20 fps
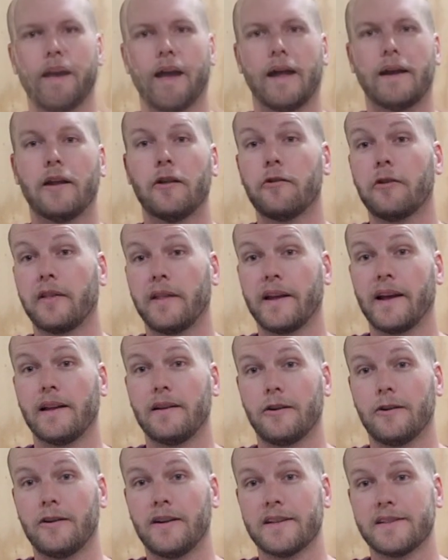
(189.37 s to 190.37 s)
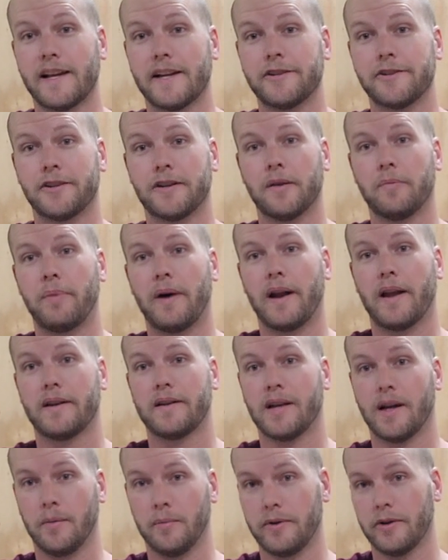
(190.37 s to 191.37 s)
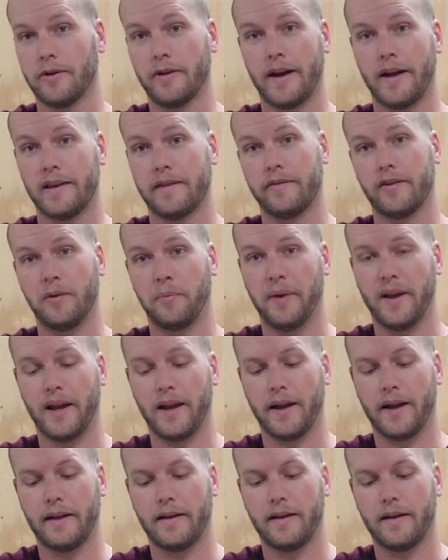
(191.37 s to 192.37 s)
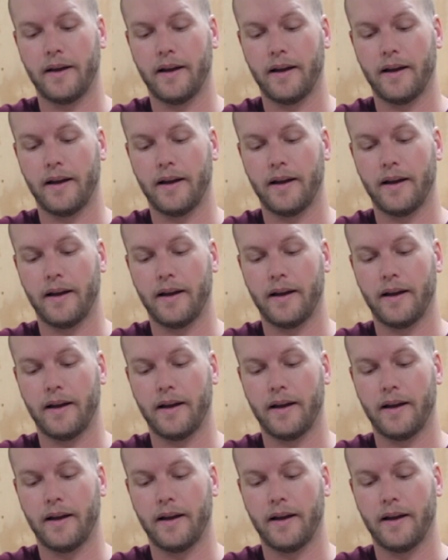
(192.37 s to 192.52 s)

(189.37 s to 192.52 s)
Another thing I learned is I should have bought a tumbler at the very beginning.